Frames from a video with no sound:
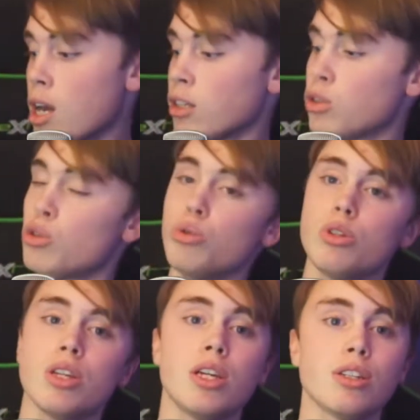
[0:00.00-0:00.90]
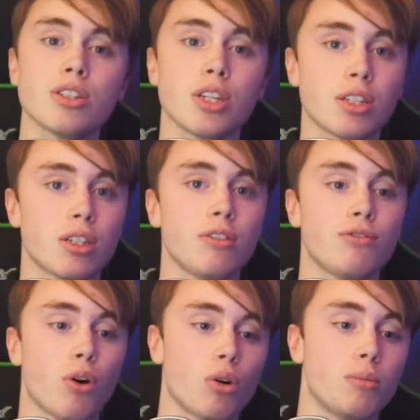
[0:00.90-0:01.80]
to the
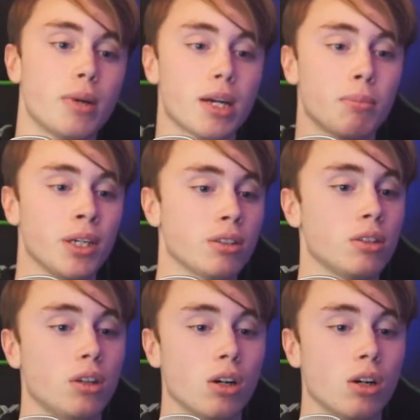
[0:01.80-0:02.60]
64 megapixel on